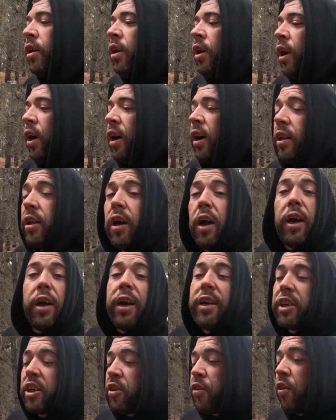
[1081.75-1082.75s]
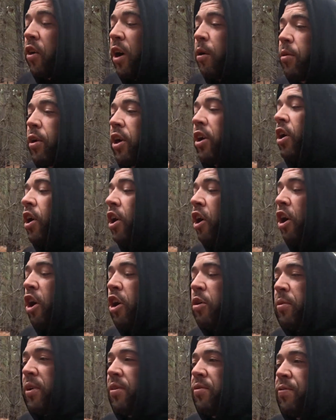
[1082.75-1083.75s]
I had to cry when I got
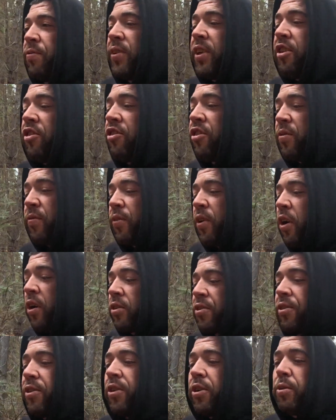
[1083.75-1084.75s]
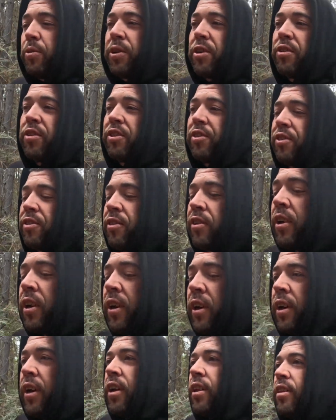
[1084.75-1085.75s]
home and finished the vlog too, and just
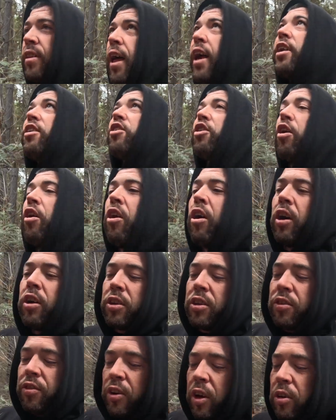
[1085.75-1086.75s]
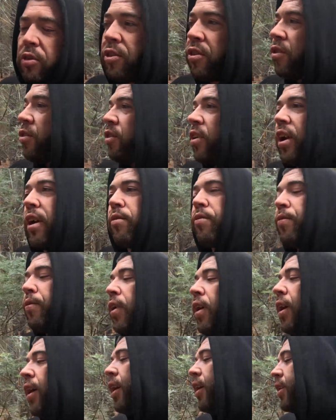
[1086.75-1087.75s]
thanked God, because I was just like,
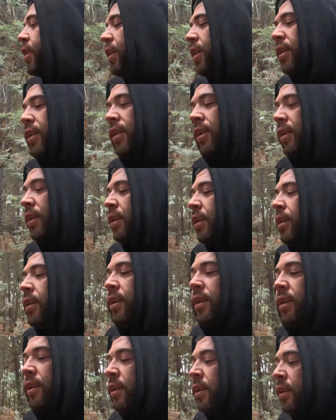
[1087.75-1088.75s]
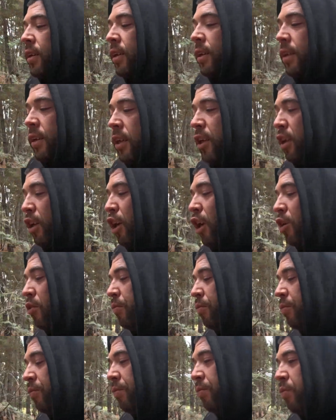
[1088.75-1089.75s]
fuck, you know.
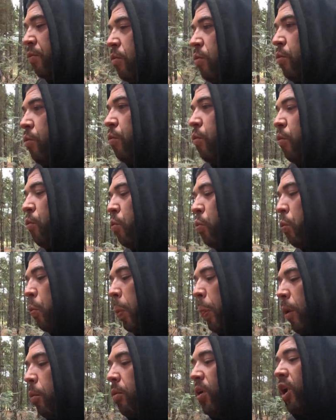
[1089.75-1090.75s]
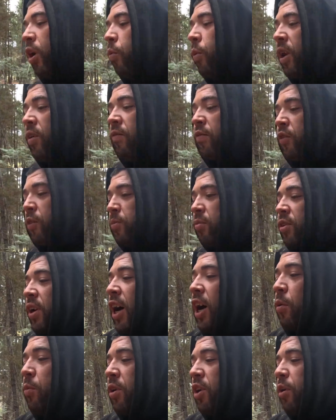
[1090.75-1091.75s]
When I went from
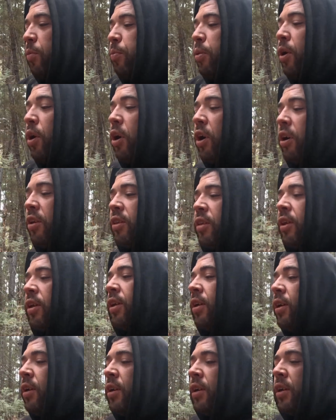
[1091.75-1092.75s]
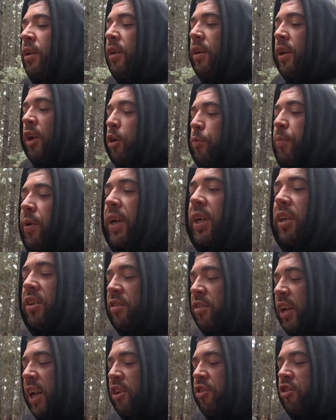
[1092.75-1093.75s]
Darwin to Perth, a big
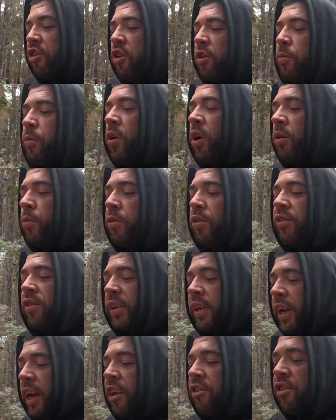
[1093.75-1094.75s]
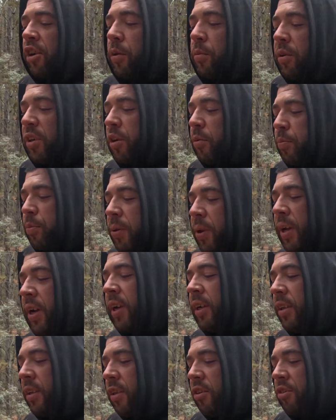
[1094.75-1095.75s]
intention of mine was to catch up with
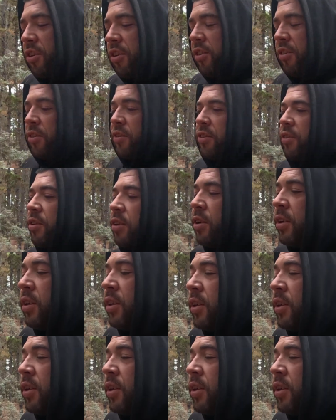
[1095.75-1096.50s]
Complete and just,